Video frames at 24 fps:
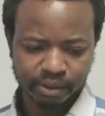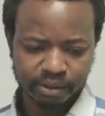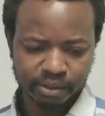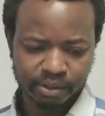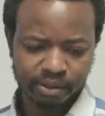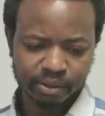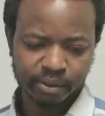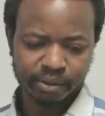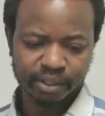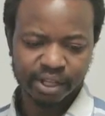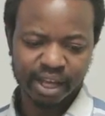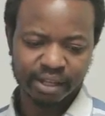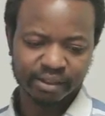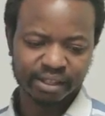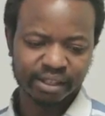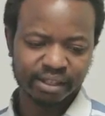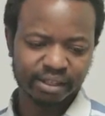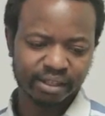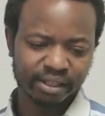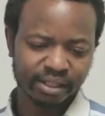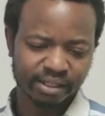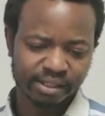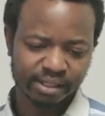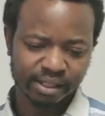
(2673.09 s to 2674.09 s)
So yeah,
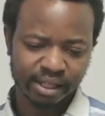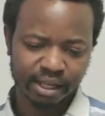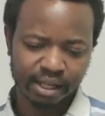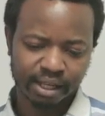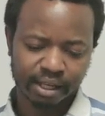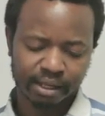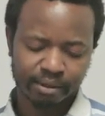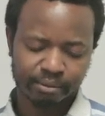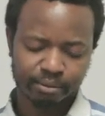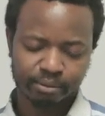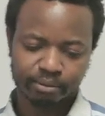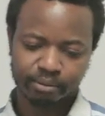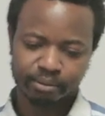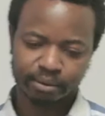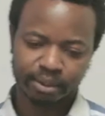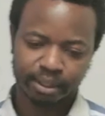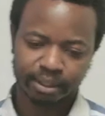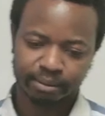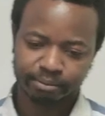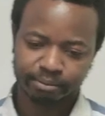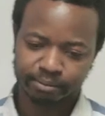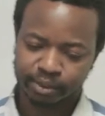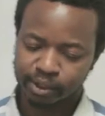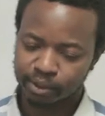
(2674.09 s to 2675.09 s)
then this uh,
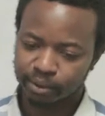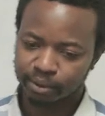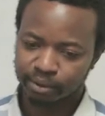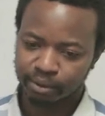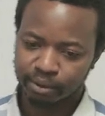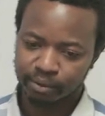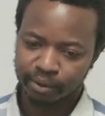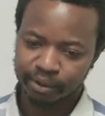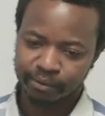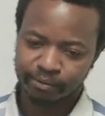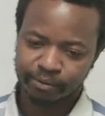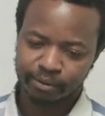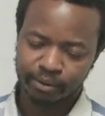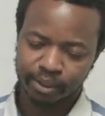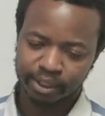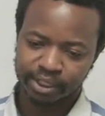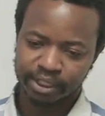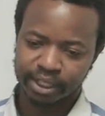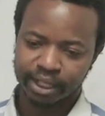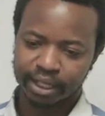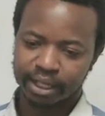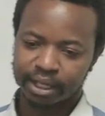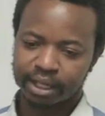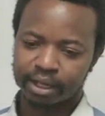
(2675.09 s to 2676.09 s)
um, so going forward
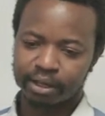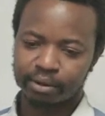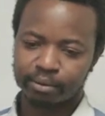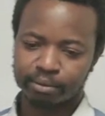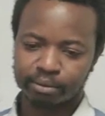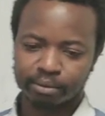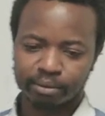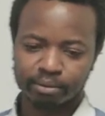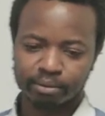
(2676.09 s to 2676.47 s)
like uh,